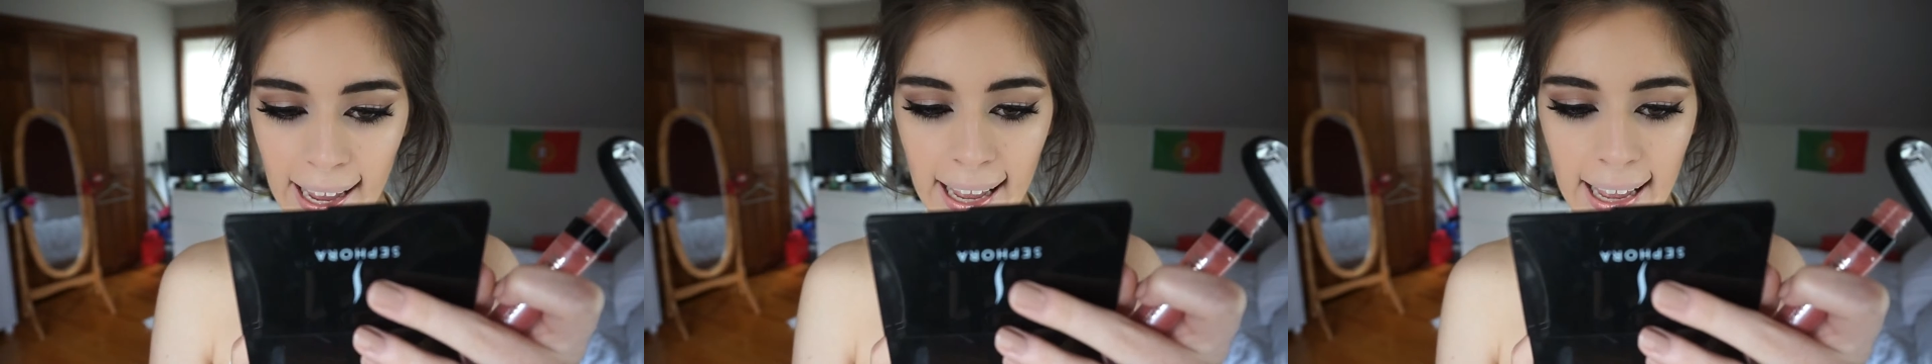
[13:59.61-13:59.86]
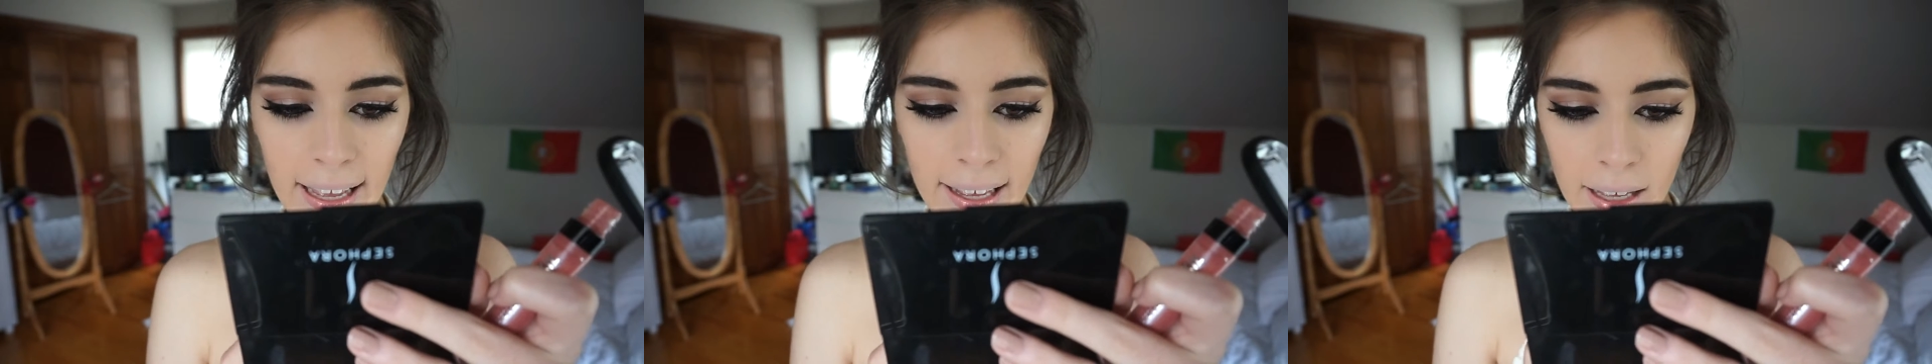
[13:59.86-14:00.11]
It's
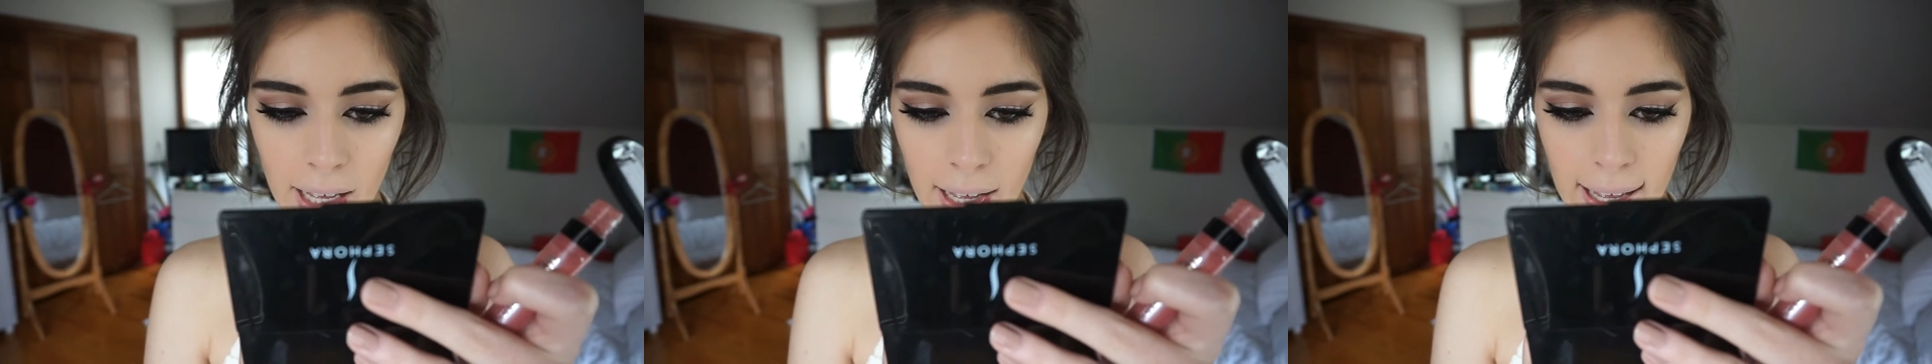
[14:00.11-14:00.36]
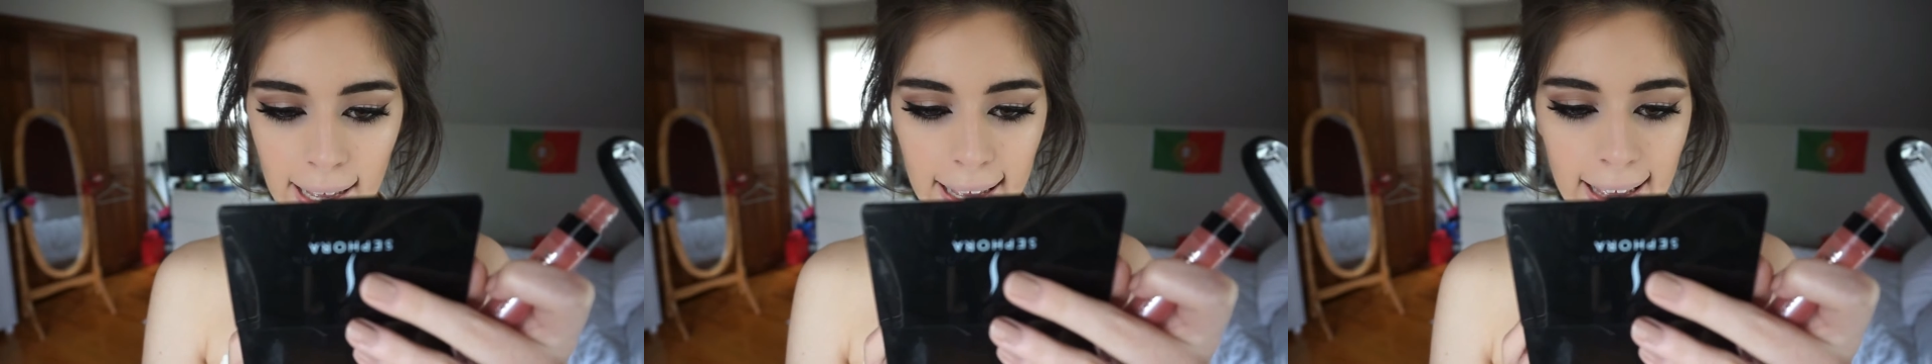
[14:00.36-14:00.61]
kind of like
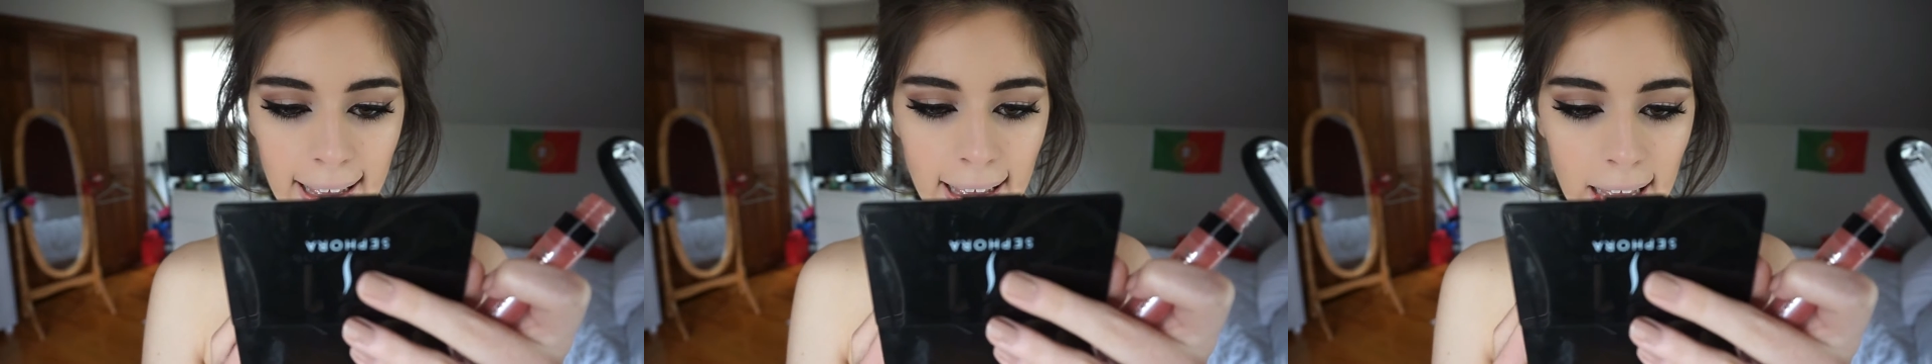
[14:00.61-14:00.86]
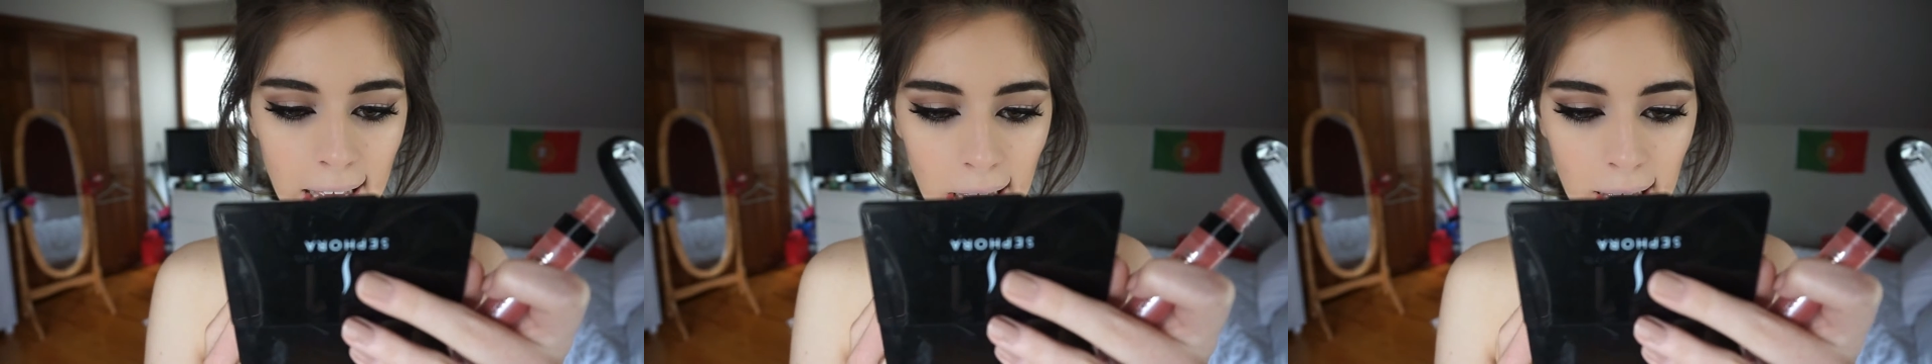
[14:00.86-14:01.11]
a
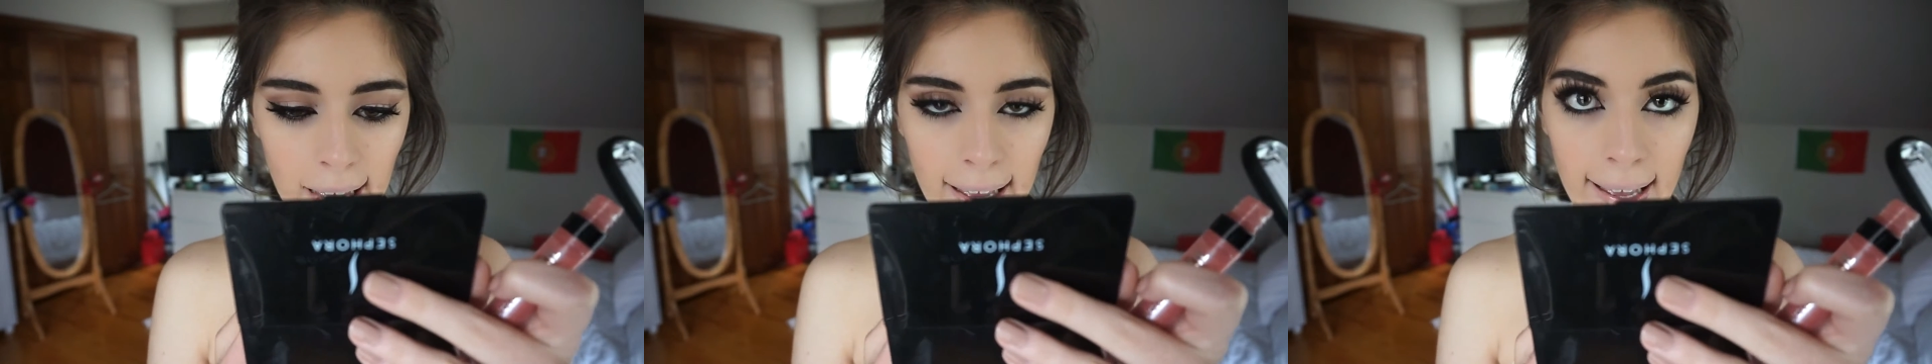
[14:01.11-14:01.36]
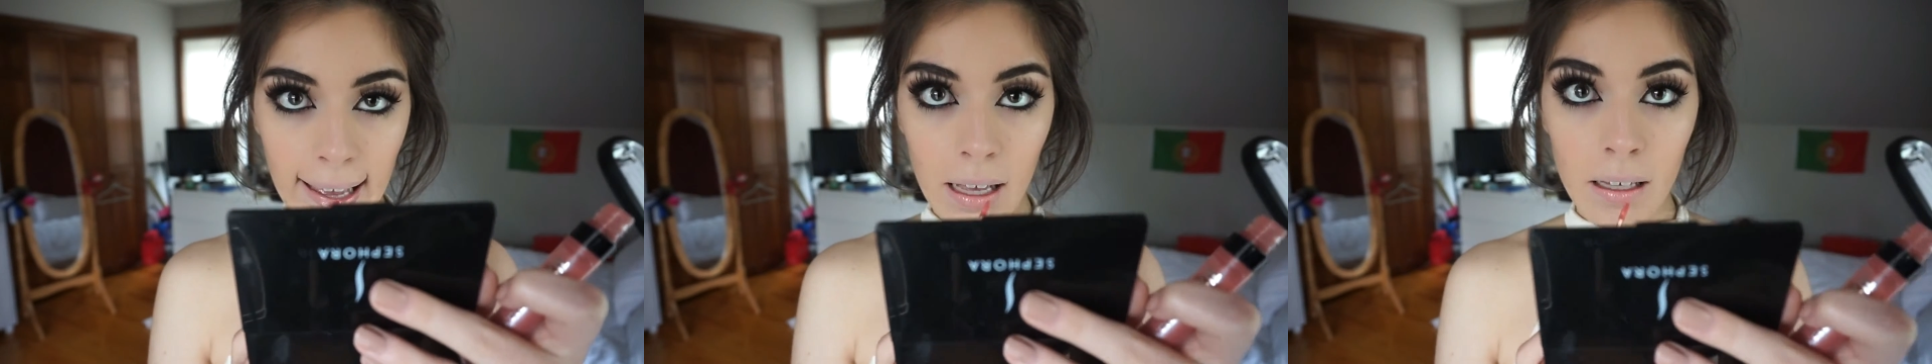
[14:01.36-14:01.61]

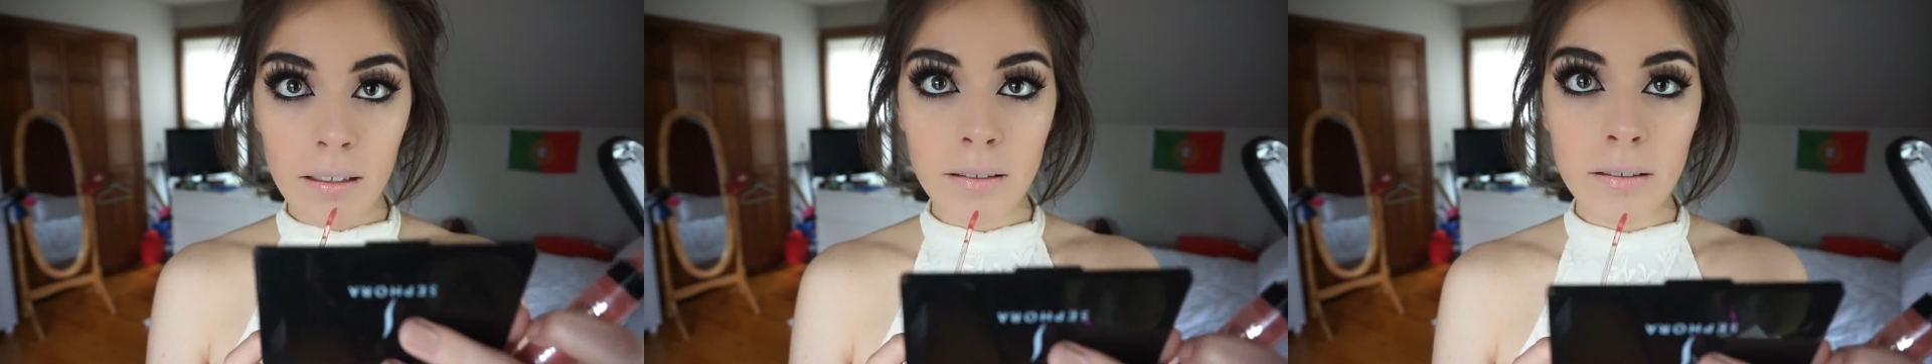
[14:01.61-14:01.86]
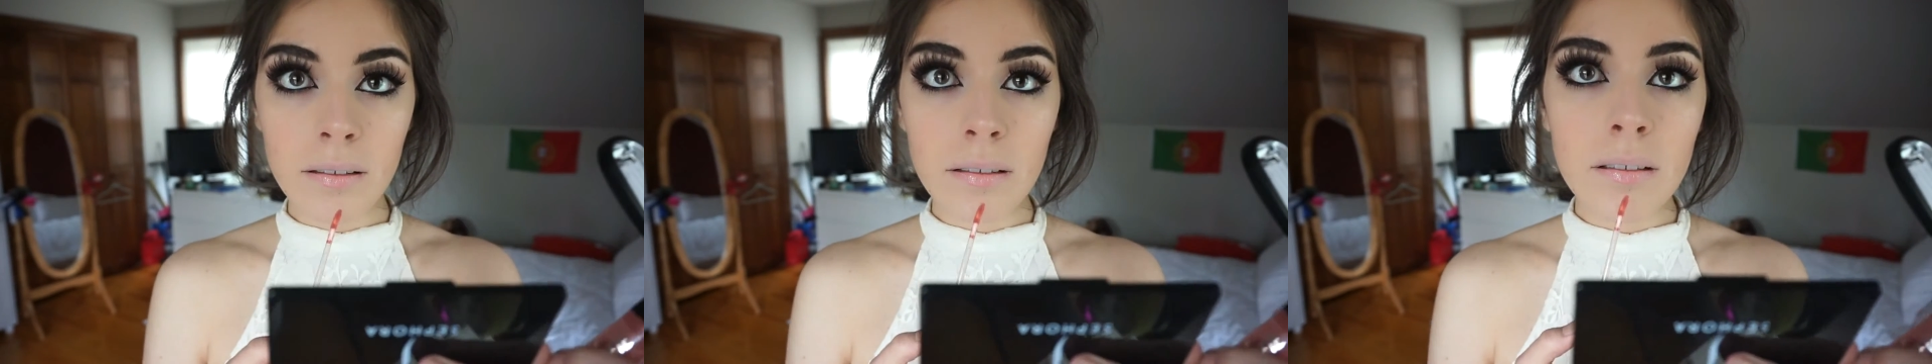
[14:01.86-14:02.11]
pinky
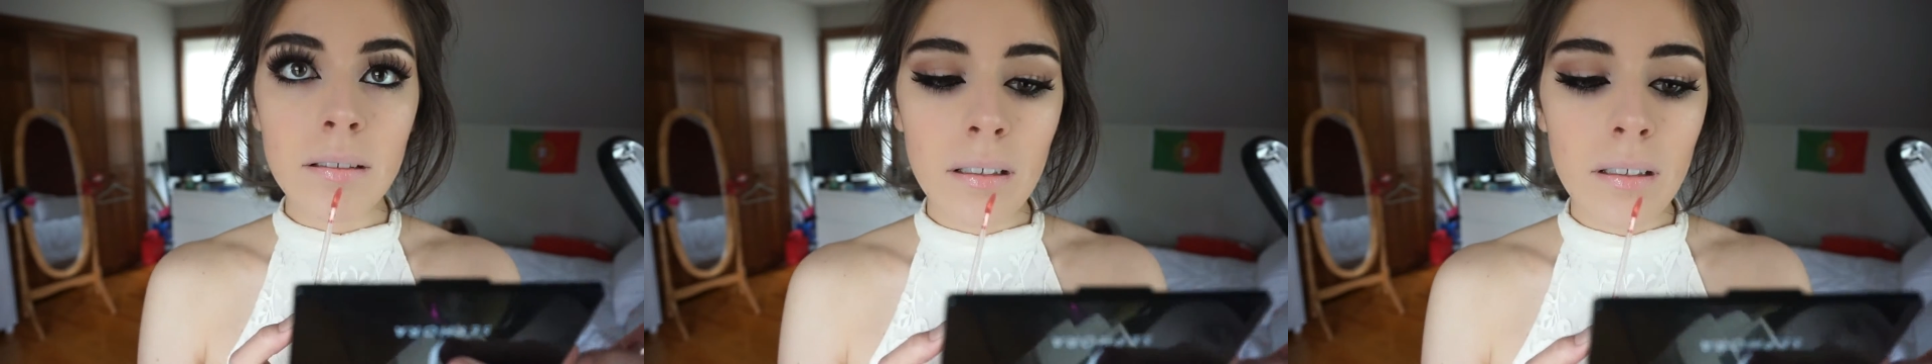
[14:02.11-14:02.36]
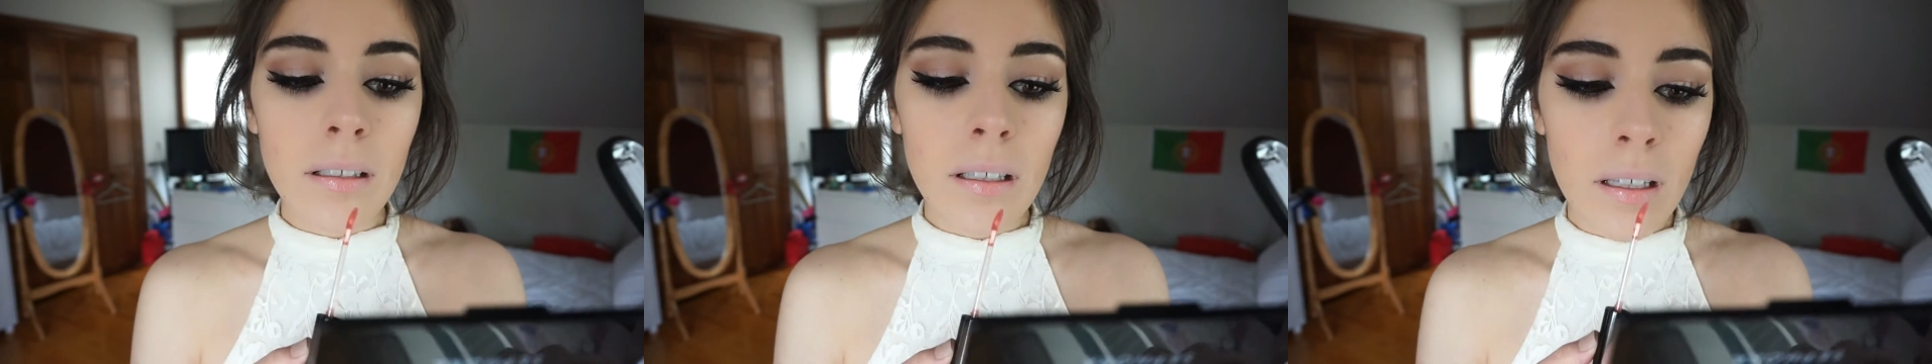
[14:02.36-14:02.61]
orange
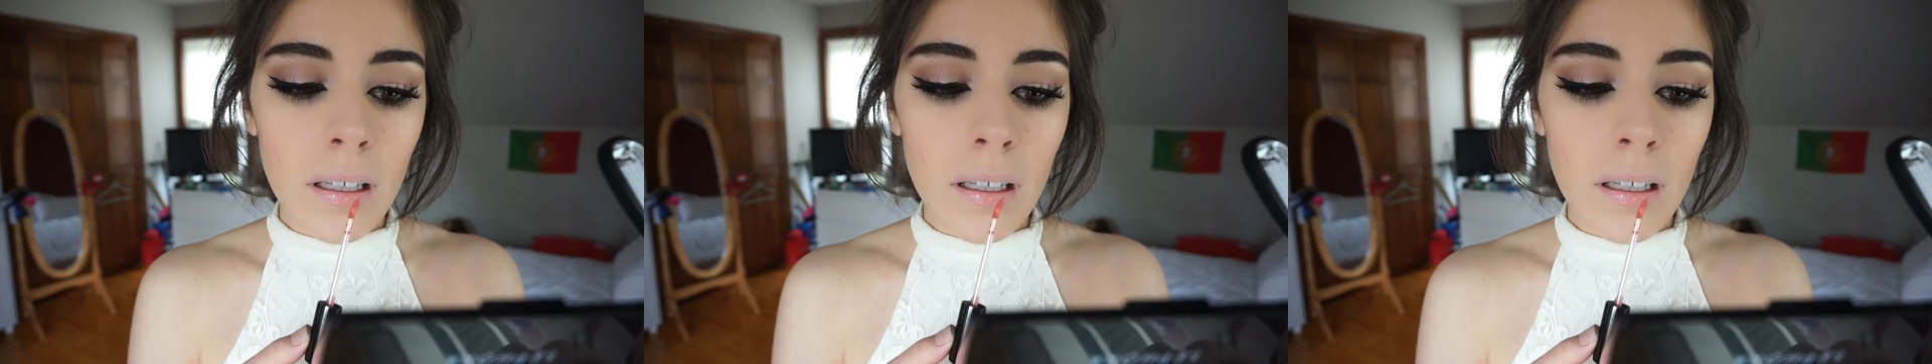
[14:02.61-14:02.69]
color,